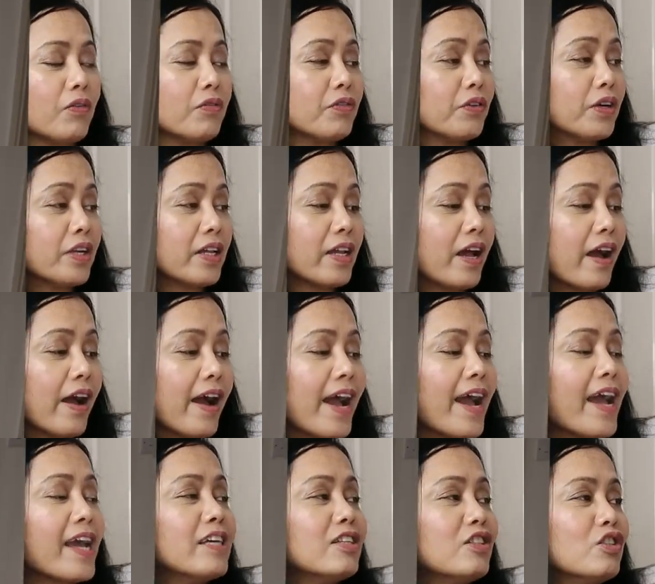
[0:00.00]
for the
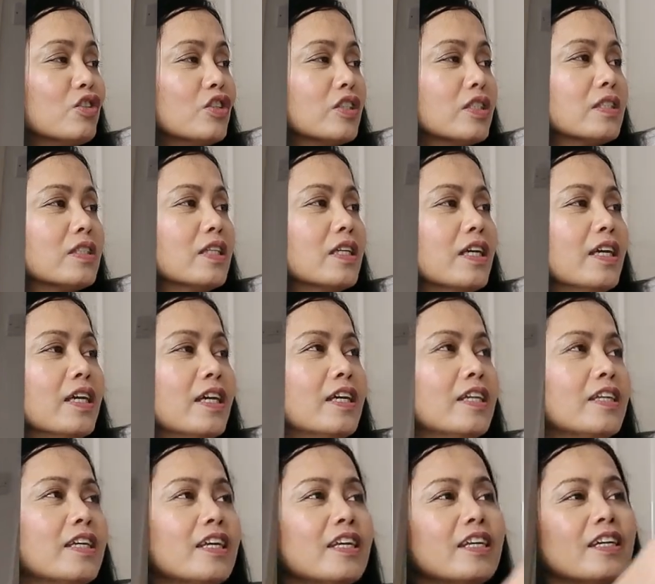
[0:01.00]
eye. Just,
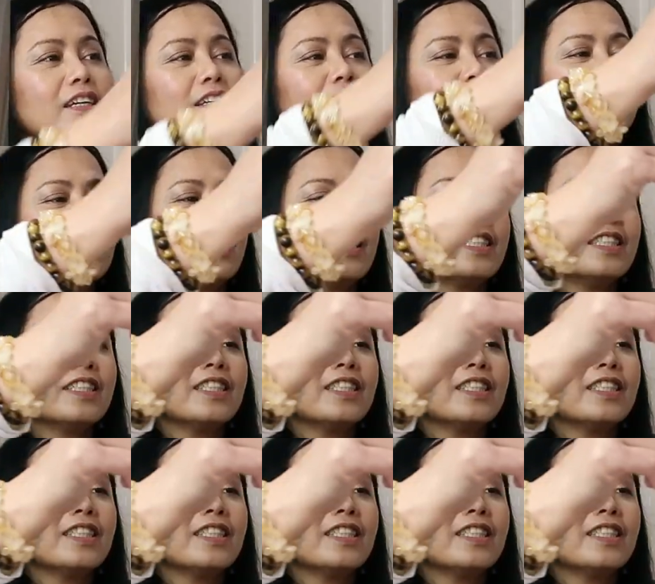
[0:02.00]
you know, just